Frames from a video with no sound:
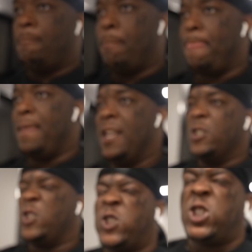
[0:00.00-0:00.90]

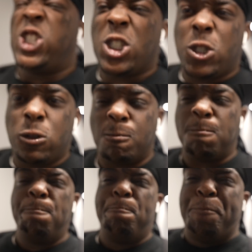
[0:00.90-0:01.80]
Shut your
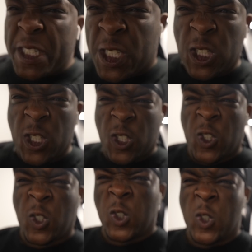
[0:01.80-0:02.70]
bitch
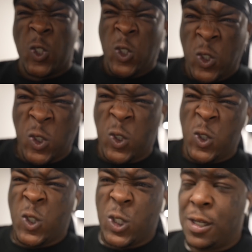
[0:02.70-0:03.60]
ass up, nigga.
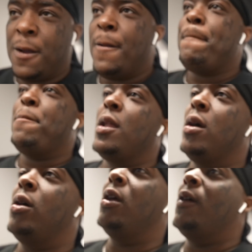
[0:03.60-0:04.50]

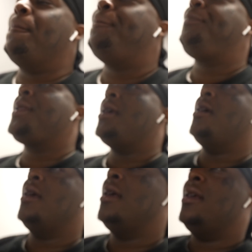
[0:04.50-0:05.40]
Hold on.
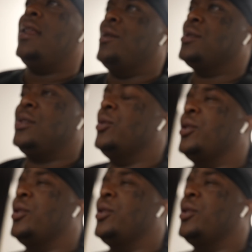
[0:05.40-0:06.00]
That was too